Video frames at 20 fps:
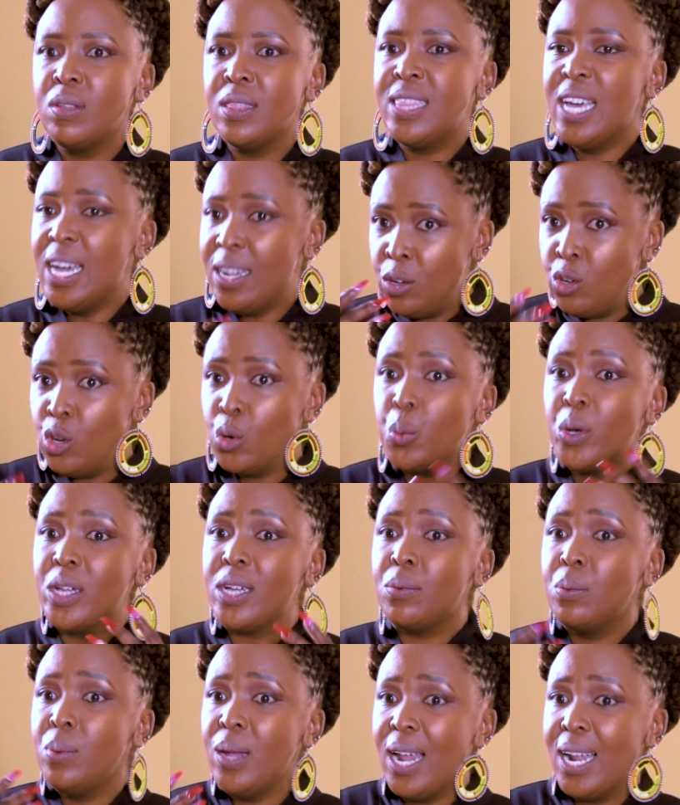then you
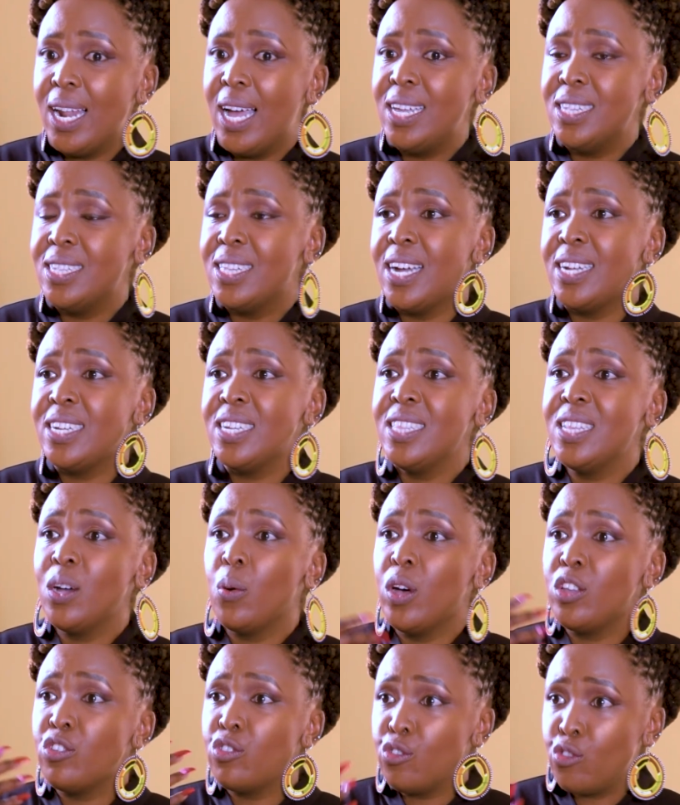will realize that there
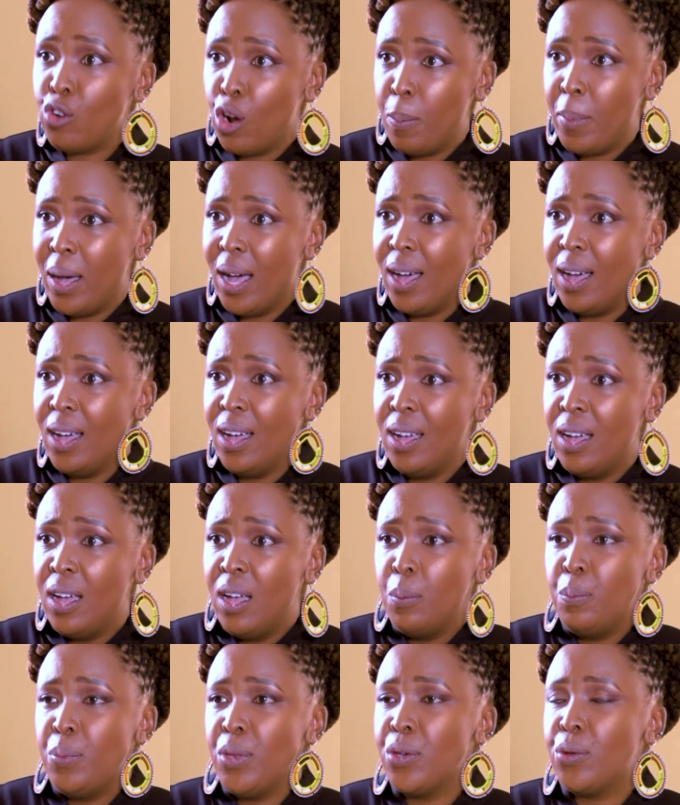was trauma,
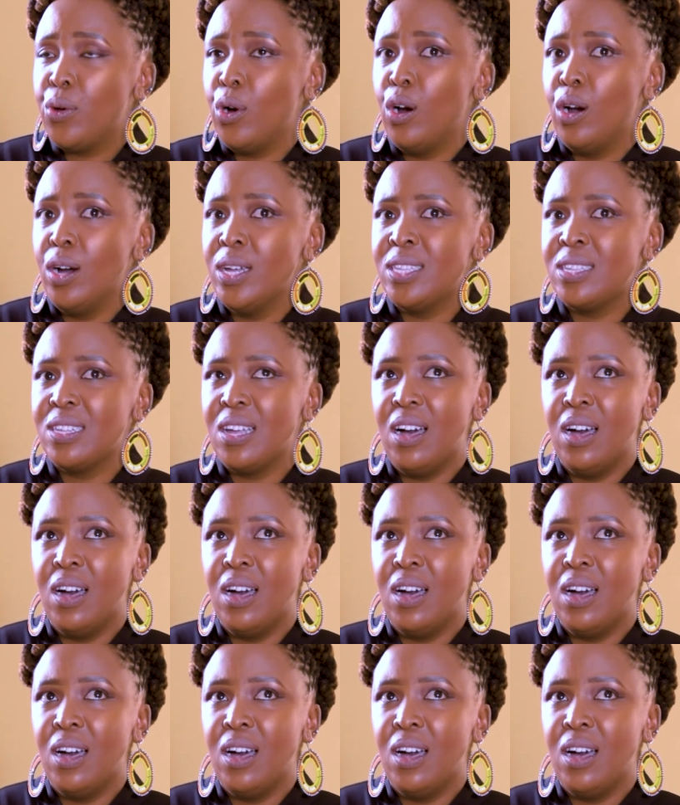because